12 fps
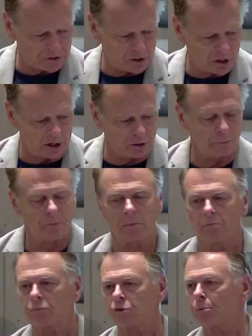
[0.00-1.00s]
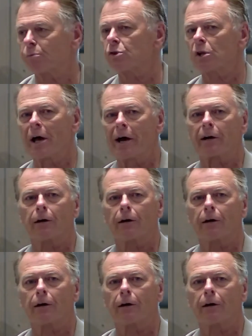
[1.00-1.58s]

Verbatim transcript: cut them some slack.